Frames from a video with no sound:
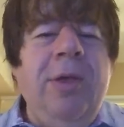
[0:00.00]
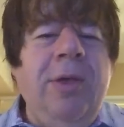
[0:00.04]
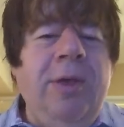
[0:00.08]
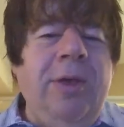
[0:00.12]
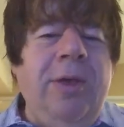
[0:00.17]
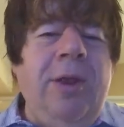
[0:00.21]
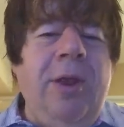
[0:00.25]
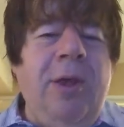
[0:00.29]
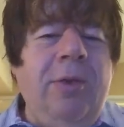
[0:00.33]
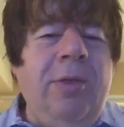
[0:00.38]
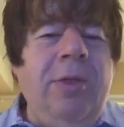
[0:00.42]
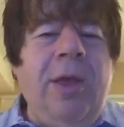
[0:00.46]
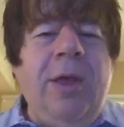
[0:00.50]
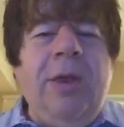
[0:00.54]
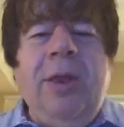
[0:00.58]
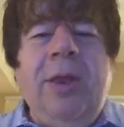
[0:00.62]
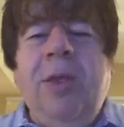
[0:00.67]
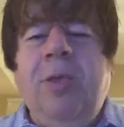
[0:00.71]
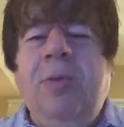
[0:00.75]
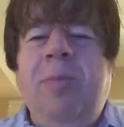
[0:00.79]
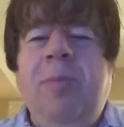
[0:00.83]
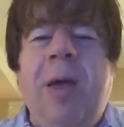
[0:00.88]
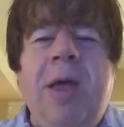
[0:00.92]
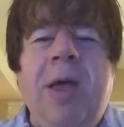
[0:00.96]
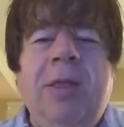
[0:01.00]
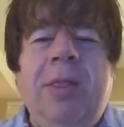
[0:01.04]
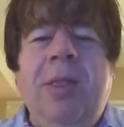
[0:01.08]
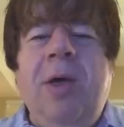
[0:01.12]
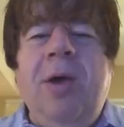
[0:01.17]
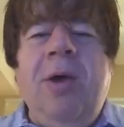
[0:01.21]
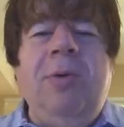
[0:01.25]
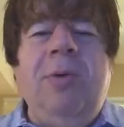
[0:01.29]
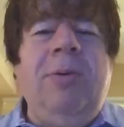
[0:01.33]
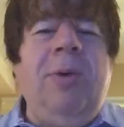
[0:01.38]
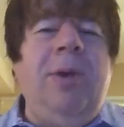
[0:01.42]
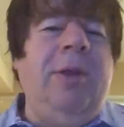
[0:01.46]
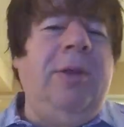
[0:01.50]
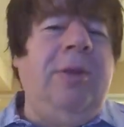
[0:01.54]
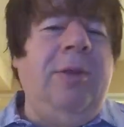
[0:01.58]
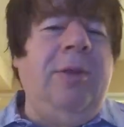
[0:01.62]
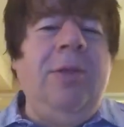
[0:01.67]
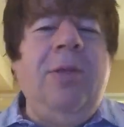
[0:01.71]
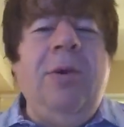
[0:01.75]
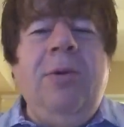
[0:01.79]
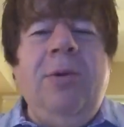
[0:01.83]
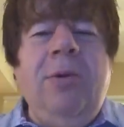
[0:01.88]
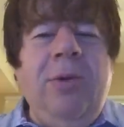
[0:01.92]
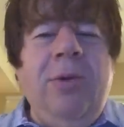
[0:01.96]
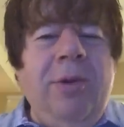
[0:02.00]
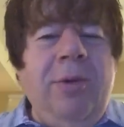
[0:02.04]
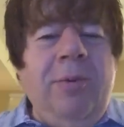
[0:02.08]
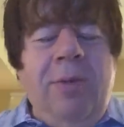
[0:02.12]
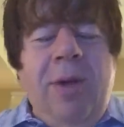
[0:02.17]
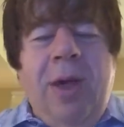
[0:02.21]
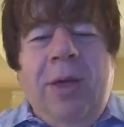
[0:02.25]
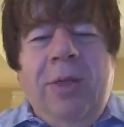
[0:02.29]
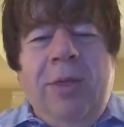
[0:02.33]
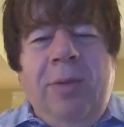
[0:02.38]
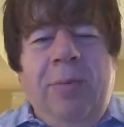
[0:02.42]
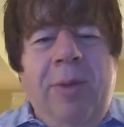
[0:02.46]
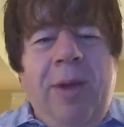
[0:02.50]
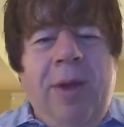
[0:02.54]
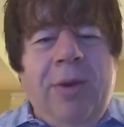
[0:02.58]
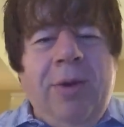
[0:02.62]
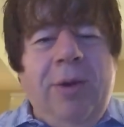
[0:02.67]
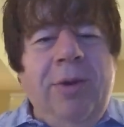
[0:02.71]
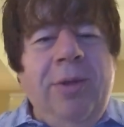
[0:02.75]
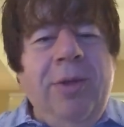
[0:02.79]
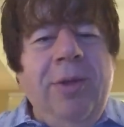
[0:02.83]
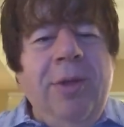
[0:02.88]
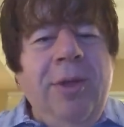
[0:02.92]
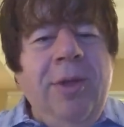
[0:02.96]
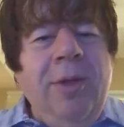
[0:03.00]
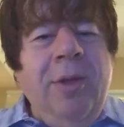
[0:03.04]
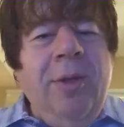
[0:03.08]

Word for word: The idea is buy low, right? The lower you can buy, the better.